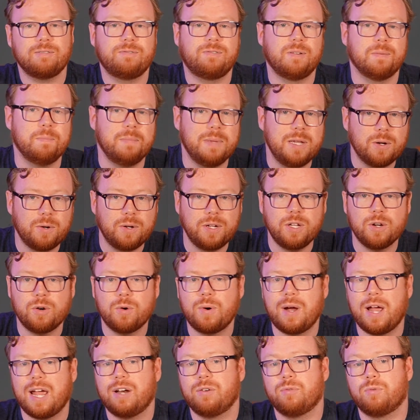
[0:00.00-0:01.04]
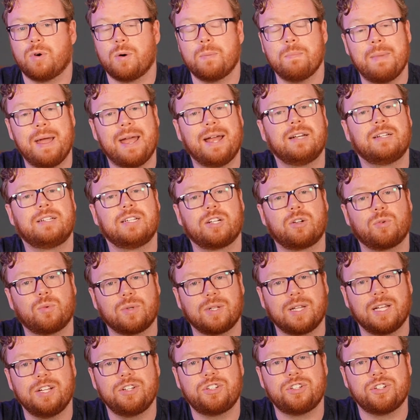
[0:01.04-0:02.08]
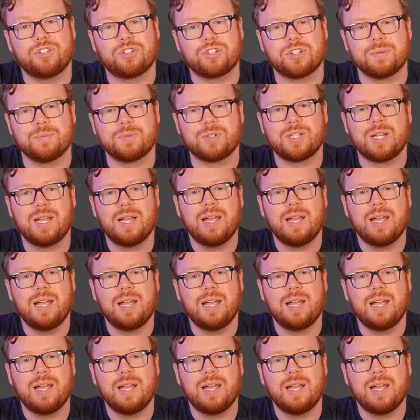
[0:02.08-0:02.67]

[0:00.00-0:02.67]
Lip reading: familial, and romantic relationships.